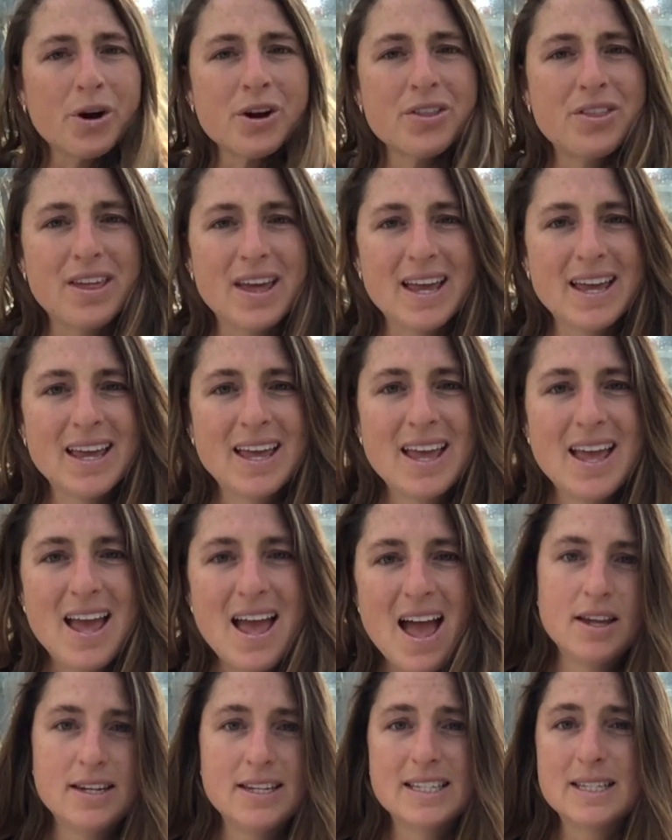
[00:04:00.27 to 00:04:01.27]
worth it.
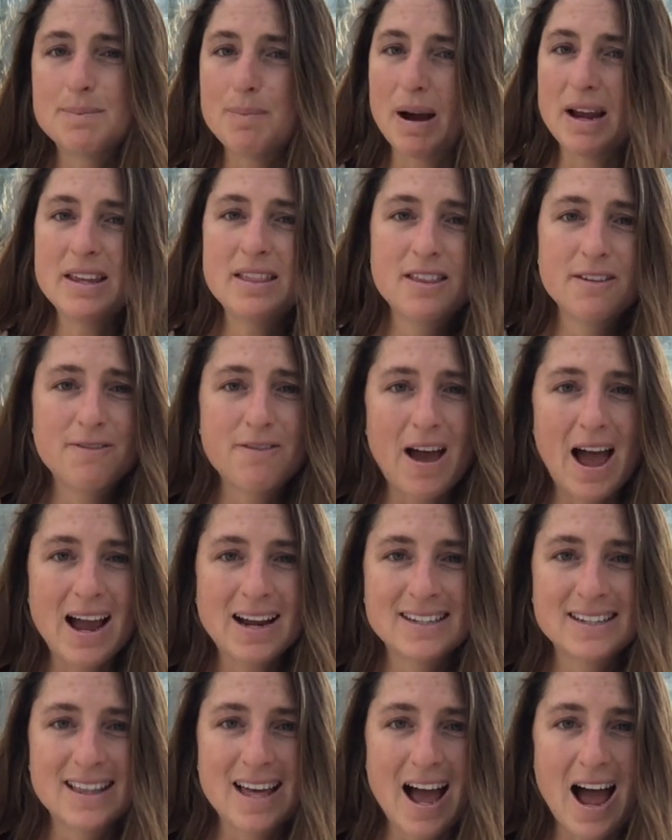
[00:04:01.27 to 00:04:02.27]
Despite the
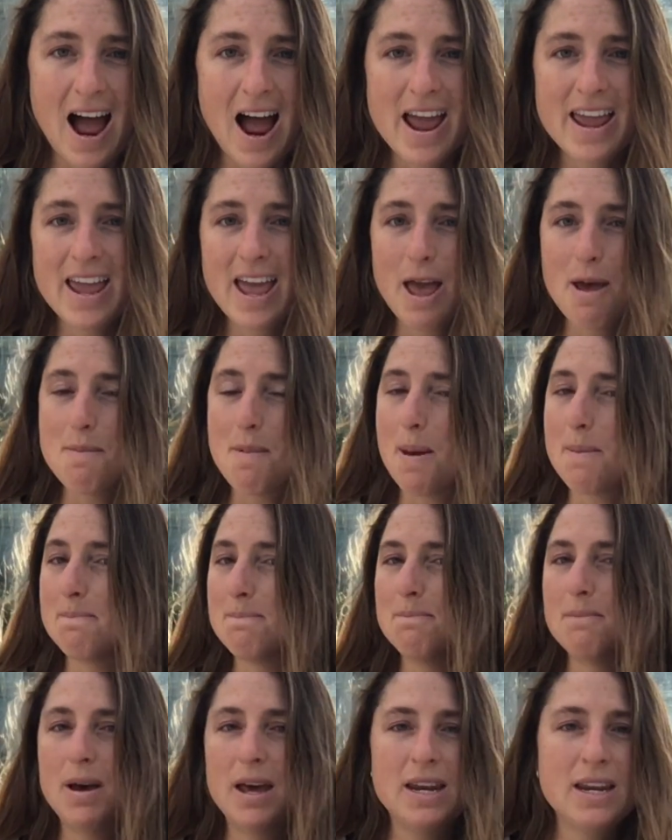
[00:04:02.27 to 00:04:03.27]
fact that I
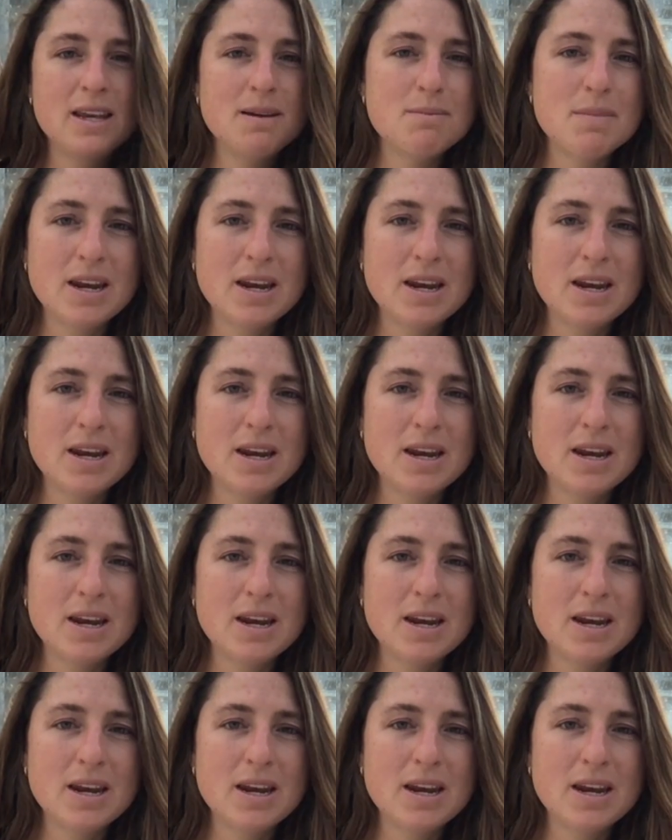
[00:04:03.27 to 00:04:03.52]
am many,